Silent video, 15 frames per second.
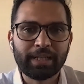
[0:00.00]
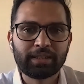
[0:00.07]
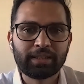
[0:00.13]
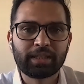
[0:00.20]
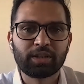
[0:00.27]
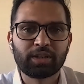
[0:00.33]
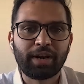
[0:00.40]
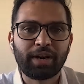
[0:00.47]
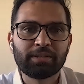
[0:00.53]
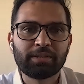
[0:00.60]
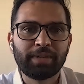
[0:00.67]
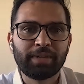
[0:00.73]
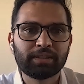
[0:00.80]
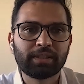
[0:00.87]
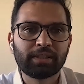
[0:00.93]
advice
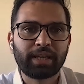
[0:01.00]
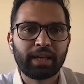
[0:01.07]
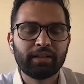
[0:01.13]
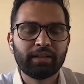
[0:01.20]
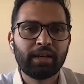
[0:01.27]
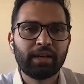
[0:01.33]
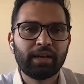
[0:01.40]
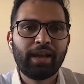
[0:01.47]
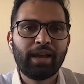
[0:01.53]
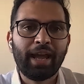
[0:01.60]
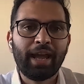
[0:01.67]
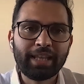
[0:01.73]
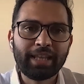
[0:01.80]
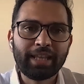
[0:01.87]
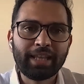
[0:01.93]
and basic care,
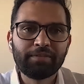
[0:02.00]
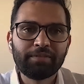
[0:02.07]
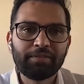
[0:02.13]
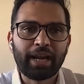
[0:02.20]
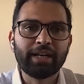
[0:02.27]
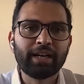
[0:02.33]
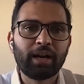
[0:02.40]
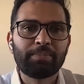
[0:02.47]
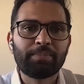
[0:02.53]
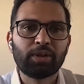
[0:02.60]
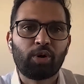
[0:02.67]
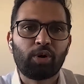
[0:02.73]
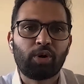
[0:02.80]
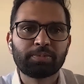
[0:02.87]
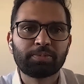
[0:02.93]
and they were ending up at the
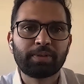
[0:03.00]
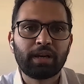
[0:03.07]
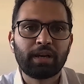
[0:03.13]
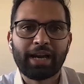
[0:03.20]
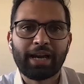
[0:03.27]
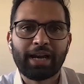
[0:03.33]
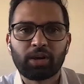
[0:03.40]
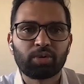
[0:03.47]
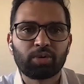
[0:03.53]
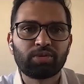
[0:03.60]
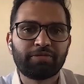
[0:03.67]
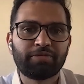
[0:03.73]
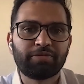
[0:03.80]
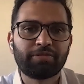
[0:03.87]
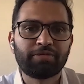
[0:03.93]
hospital either out of
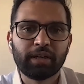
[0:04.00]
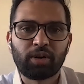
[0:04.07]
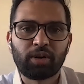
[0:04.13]
fear